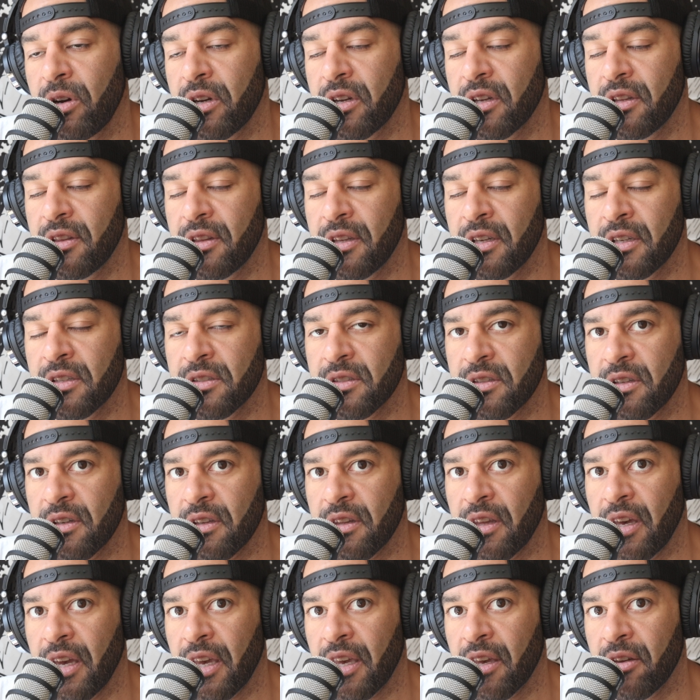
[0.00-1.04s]
What could things
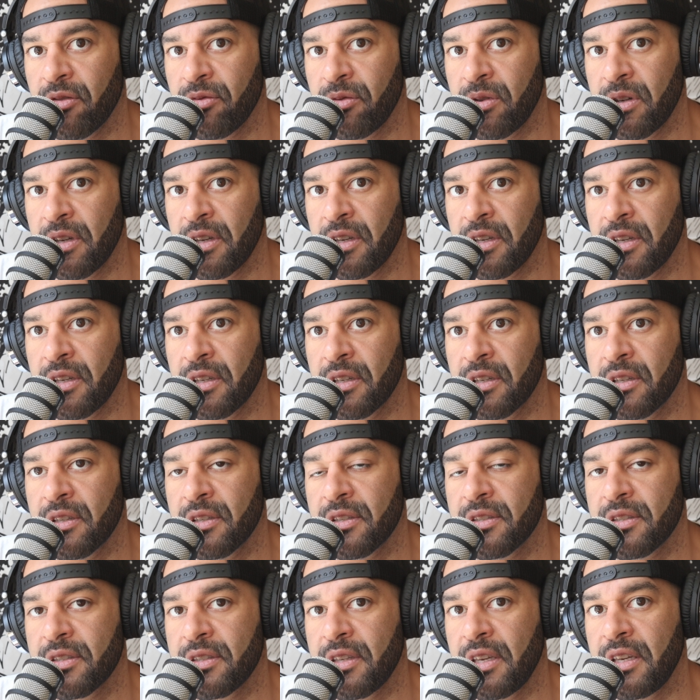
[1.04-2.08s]
look like if we
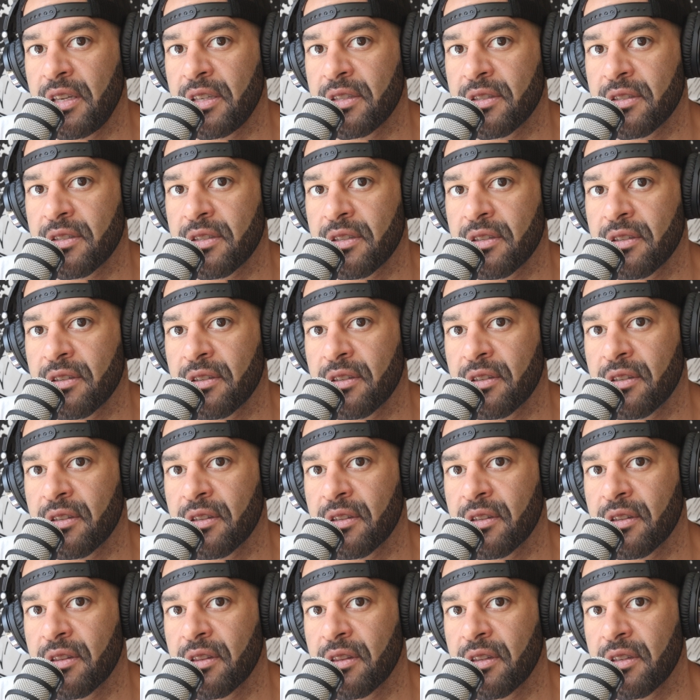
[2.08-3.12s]
ceased
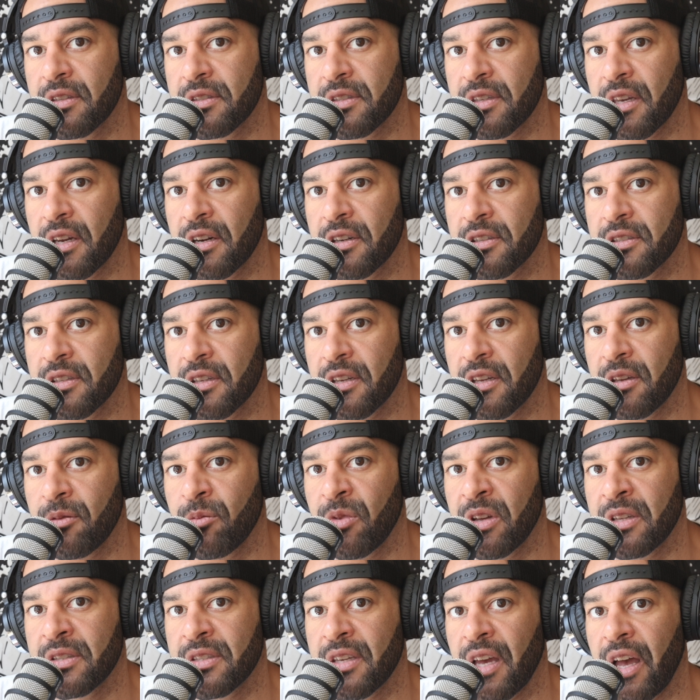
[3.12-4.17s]
the
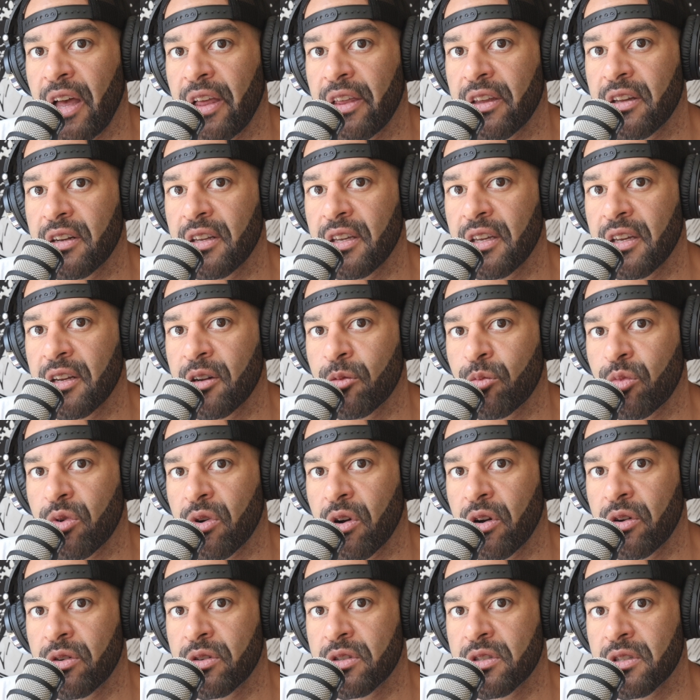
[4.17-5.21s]
scarcity mentality and
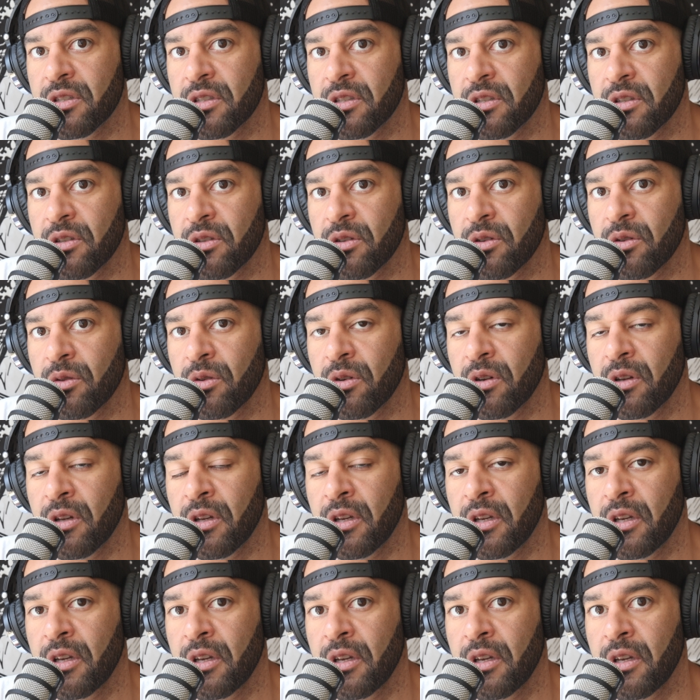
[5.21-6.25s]
approach to
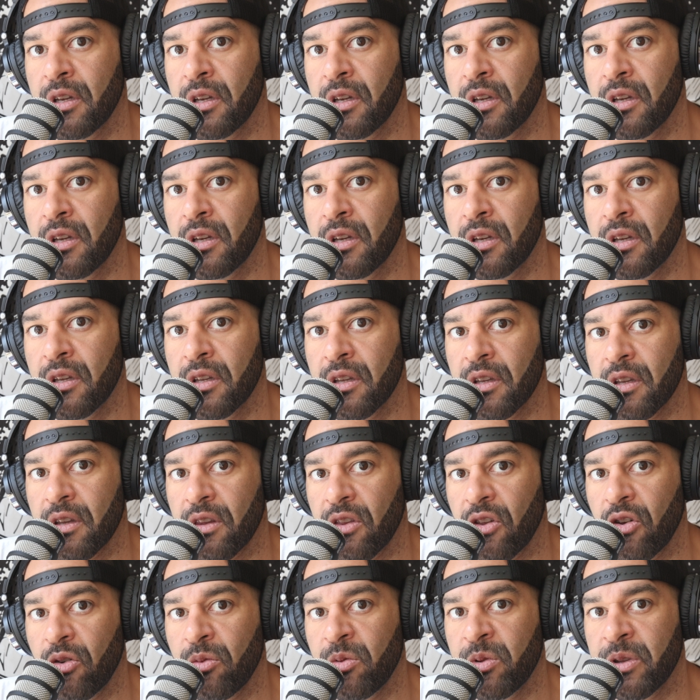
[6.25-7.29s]

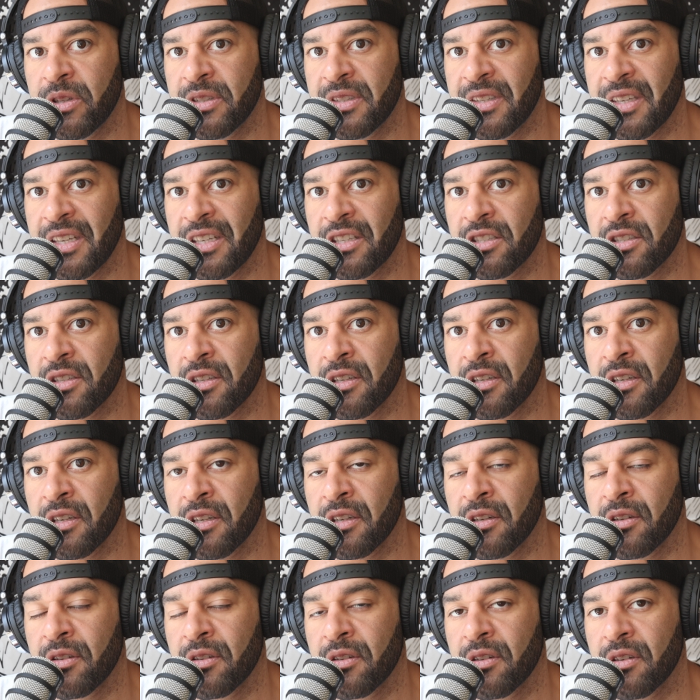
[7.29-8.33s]

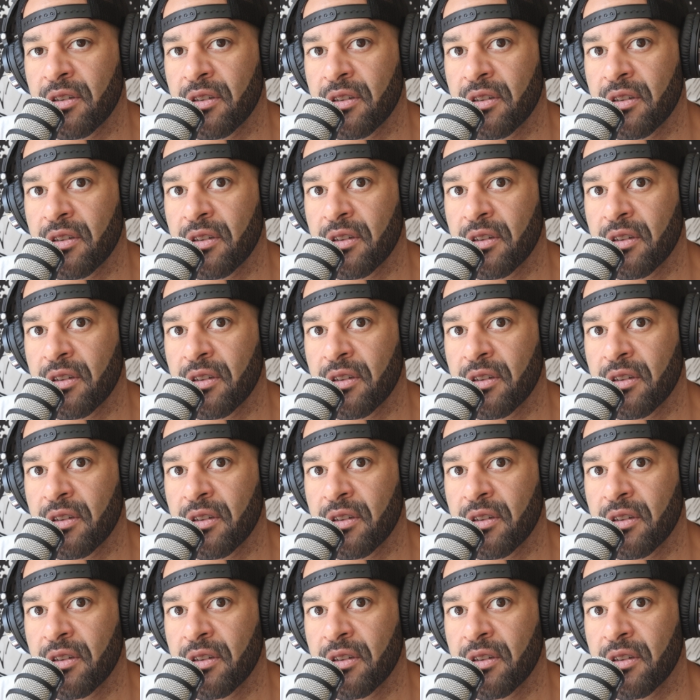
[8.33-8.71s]
globalization and